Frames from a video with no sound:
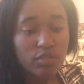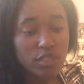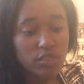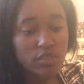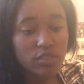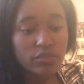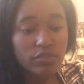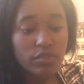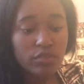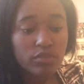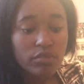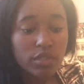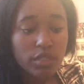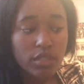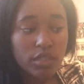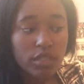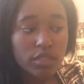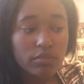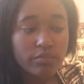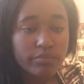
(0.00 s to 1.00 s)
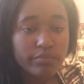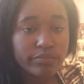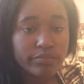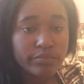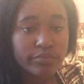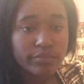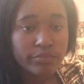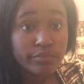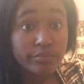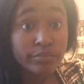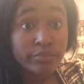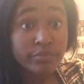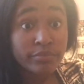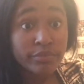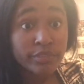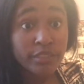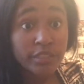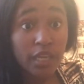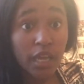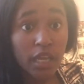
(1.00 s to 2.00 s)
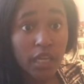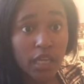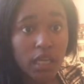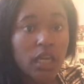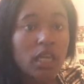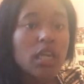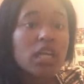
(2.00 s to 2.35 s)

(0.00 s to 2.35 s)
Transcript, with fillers: She's real good. Mm Psych.